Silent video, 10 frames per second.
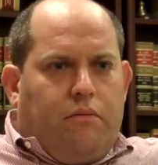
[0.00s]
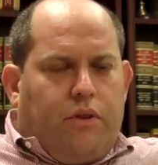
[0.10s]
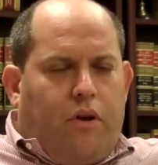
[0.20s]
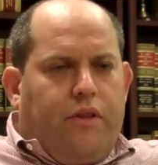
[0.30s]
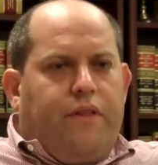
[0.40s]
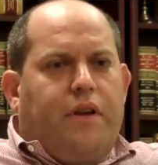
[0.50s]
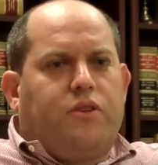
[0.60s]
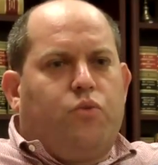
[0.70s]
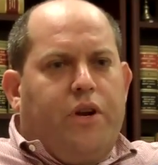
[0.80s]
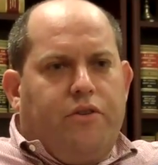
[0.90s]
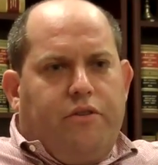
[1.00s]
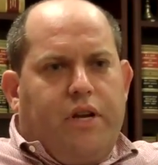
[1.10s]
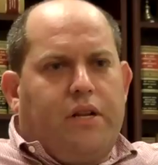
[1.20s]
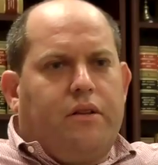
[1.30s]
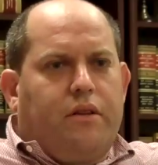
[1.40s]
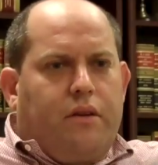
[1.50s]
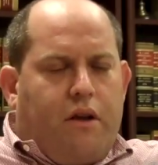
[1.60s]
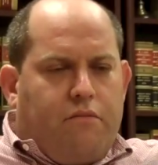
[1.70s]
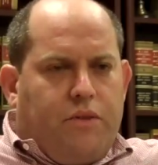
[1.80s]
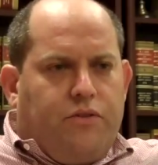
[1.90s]
with all the things we're doing,
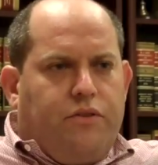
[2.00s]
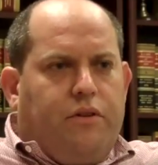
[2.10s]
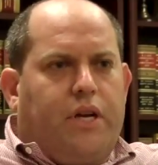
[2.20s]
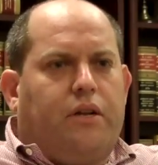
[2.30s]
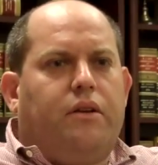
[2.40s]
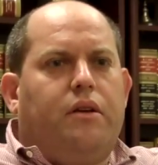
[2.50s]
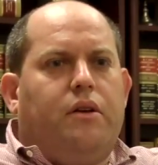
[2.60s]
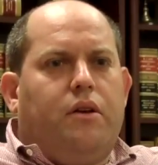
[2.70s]
government's doing,